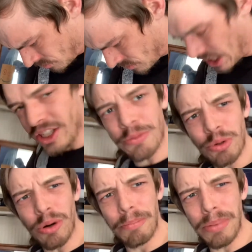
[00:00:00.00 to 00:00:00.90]
I just
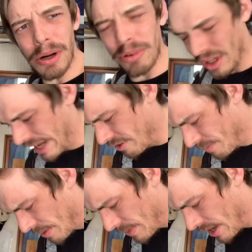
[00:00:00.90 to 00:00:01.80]
blew a bubble out of
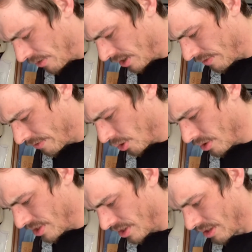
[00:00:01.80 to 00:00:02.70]
my mouth and it
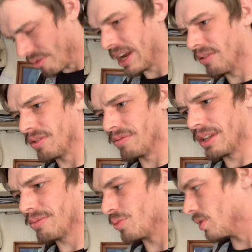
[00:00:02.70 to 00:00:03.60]
floated to the ground. That
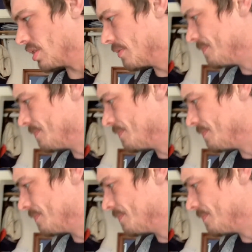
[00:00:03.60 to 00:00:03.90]
was weird.